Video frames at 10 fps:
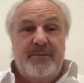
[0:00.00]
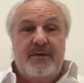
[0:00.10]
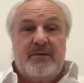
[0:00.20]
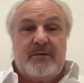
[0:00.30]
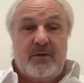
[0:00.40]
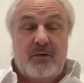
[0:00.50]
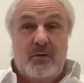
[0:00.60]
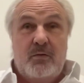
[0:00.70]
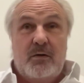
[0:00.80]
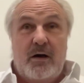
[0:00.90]

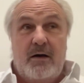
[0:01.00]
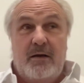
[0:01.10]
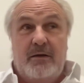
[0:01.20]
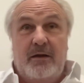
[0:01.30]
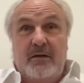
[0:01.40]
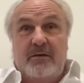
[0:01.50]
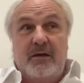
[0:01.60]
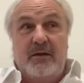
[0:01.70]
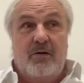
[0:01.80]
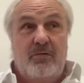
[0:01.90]
So I think
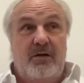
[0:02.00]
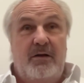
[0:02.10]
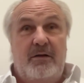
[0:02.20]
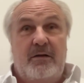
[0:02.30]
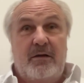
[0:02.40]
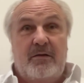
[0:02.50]
the only